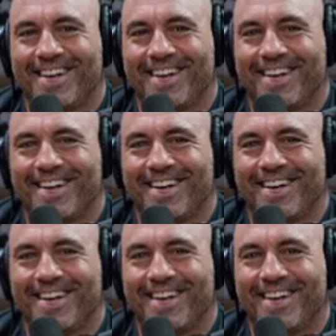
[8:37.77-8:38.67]

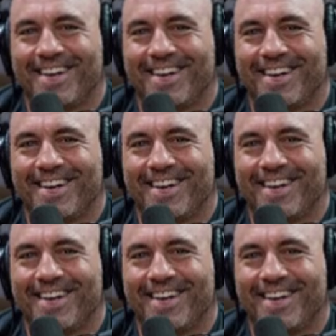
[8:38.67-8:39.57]

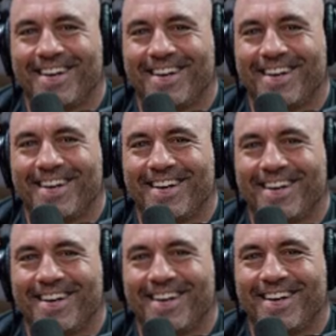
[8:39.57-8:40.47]

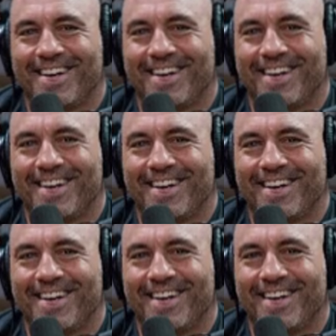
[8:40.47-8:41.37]

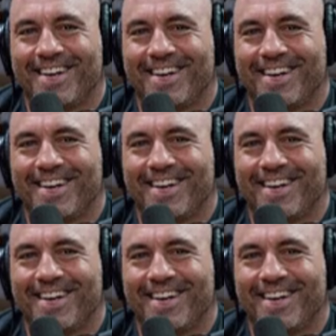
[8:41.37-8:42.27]

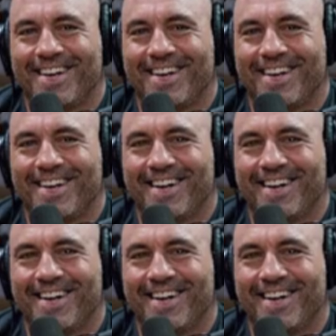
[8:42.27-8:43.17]

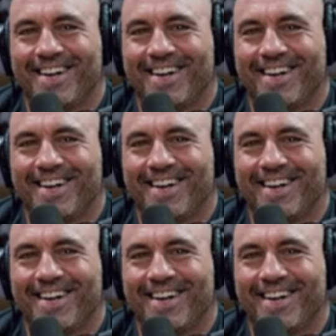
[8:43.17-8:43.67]
(silent)